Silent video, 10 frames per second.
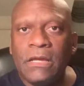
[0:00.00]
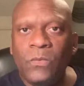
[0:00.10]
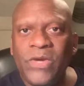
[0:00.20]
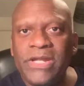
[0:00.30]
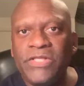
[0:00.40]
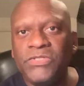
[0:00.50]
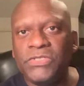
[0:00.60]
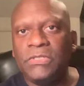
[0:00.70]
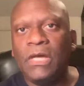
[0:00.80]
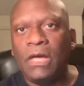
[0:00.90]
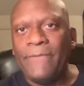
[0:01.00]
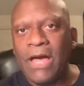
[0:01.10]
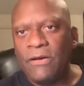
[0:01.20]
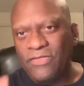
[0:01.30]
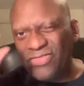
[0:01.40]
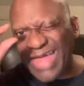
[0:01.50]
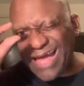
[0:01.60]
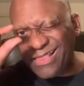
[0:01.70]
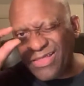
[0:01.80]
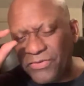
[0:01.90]
when it's about
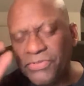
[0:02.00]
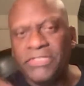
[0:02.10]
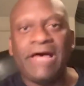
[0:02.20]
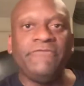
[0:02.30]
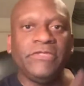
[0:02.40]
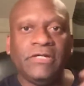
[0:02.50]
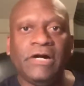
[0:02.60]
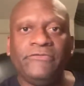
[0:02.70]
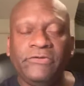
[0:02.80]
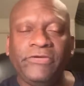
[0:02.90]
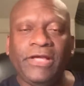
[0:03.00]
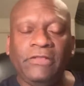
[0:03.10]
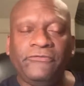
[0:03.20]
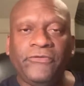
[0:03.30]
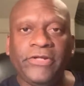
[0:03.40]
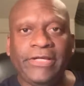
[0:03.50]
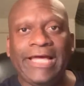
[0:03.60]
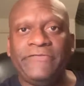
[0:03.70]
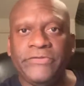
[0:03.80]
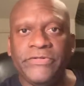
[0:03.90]
that close to having the governor of California,
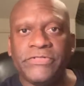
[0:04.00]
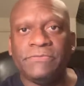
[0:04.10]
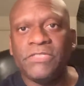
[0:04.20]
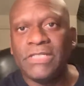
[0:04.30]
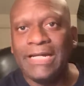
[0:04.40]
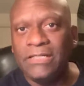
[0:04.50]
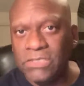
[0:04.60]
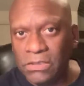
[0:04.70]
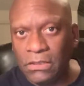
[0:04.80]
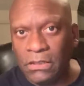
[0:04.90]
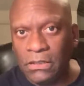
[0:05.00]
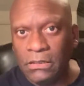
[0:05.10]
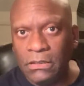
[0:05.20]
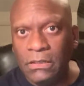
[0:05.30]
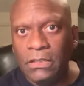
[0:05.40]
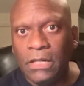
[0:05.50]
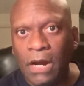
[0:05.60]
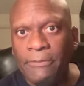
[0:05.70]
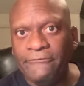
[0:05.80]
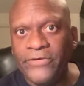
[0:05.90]
Gavin Newsom, sign into law
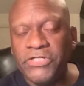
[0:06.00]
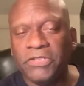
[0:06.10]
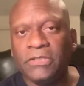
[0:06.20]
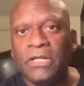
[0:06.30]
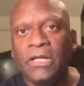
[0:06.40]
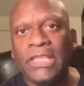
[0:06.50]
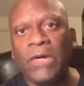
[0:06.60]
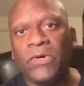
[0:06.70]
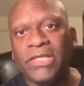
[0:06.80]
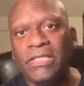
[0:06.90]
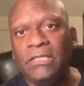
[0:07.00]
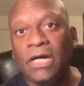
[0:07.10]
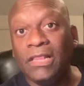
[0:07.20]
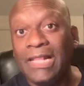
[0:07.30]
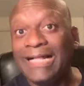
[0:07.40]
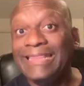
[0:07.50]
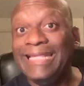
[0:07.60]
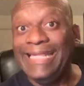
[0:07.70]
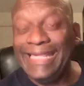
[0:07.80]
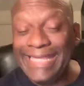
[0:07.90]
a provision that will unlocked the
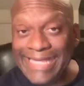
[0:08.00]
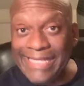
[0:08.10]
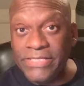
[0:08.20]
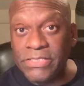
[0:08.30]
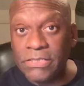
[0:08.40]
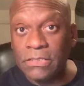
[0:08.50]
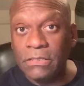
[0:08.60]
keys